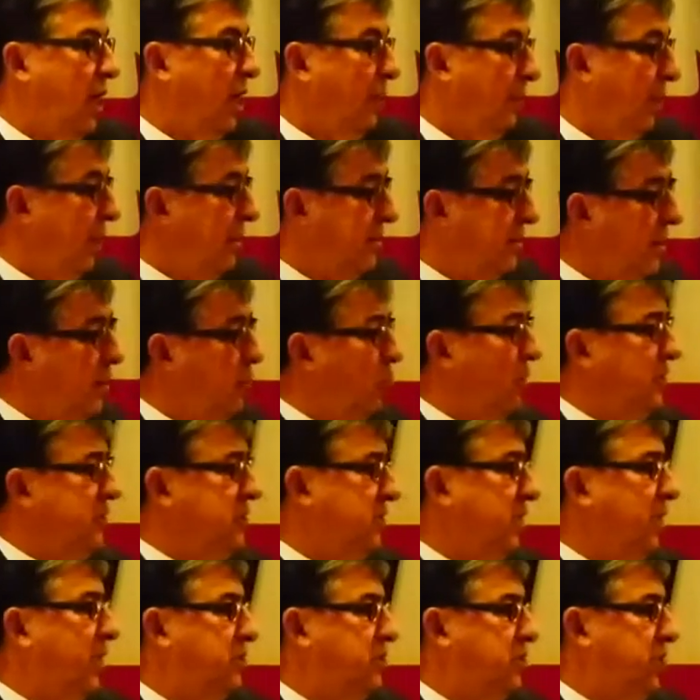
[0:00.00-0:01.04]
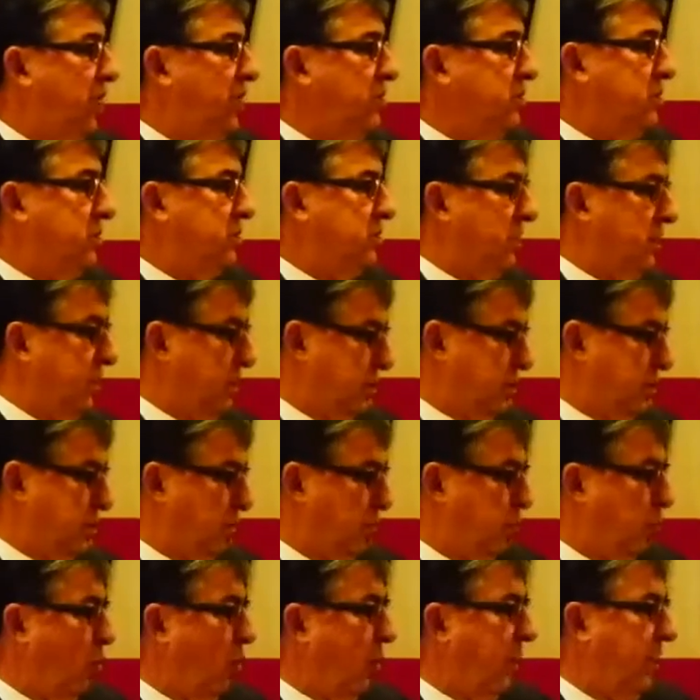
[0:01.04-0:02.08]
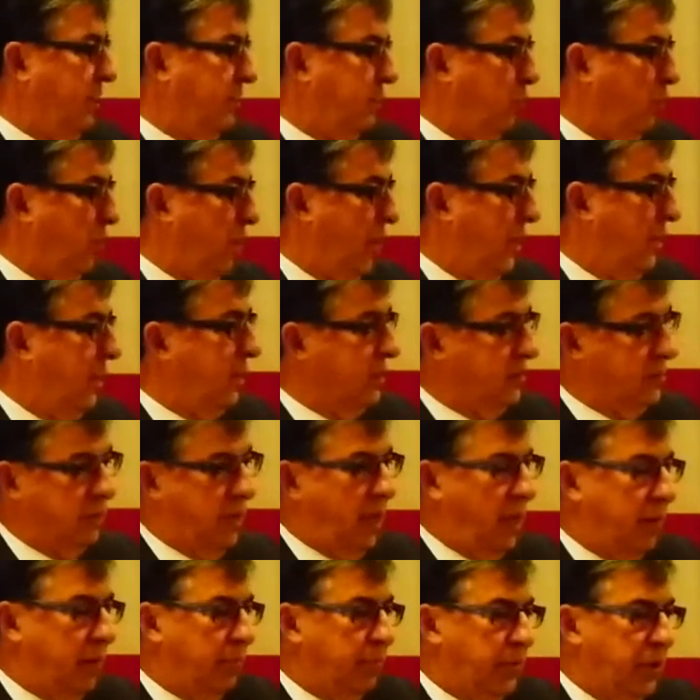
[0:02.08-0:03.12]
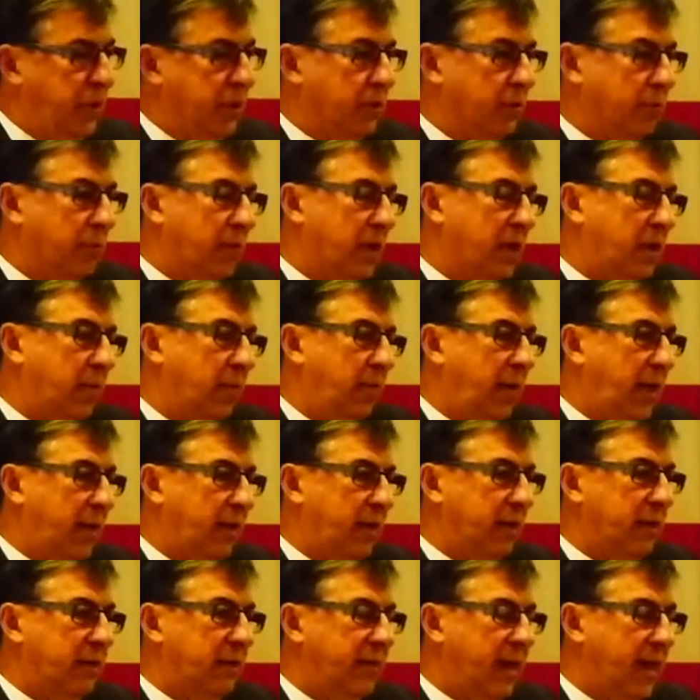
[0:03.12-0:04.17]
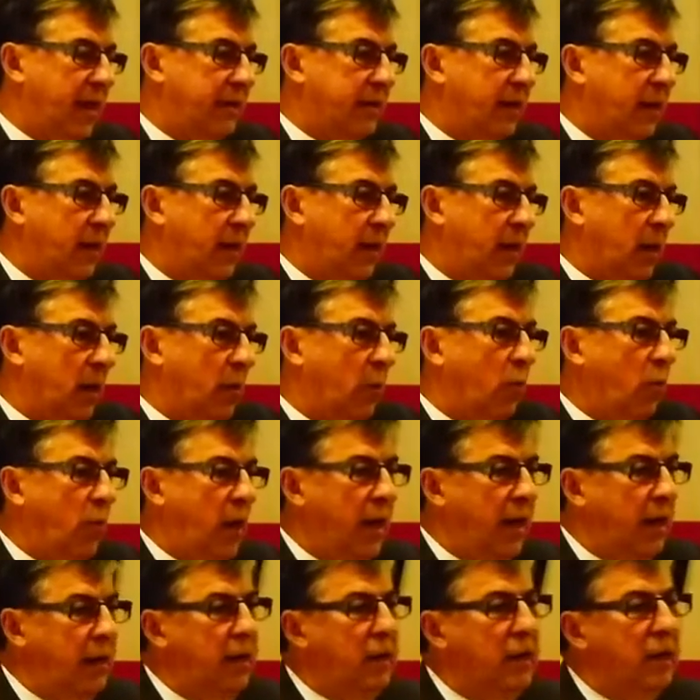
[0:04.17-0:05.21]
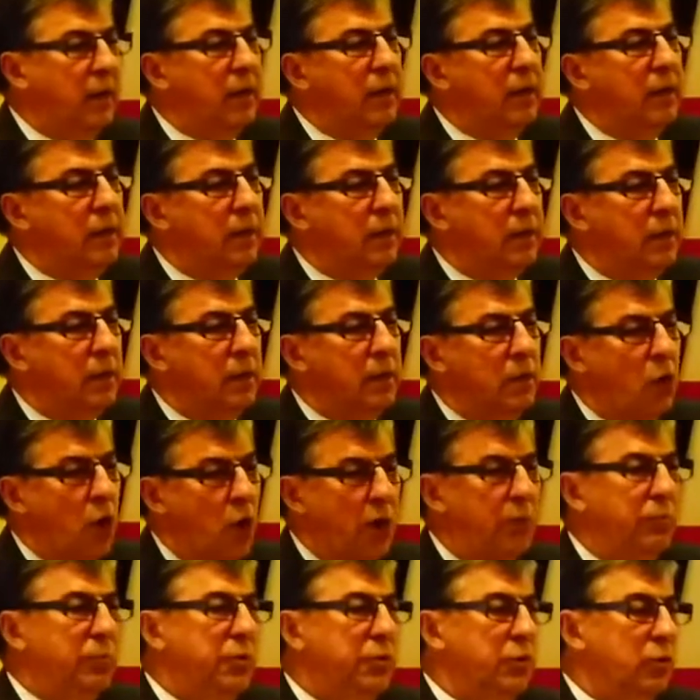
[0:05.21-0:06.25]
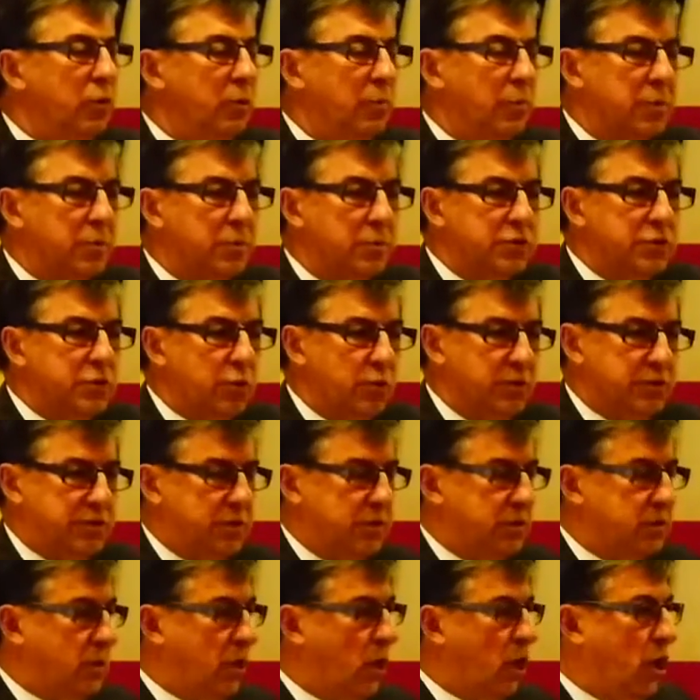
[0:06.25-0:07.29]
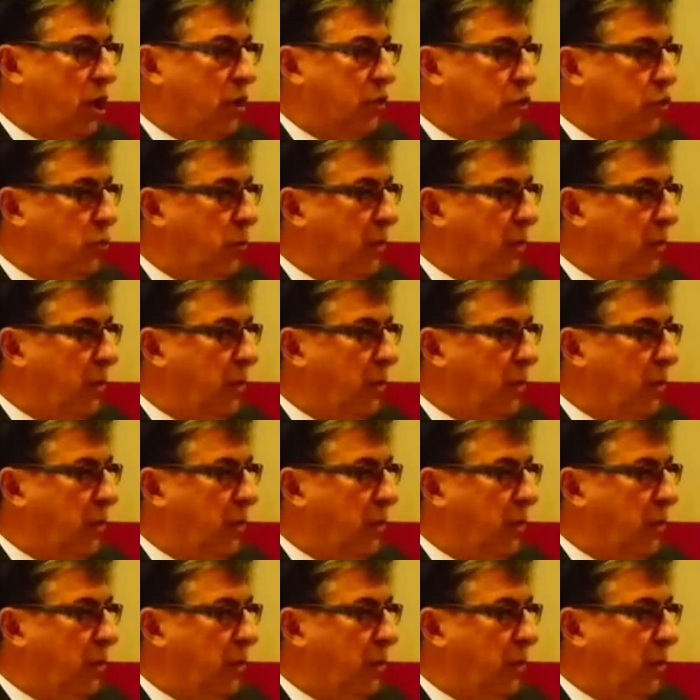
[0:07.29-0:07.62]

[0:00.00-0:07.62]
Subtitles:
But I think once that changes, and there's a point when, and Peter recommended that when non-renewable resources are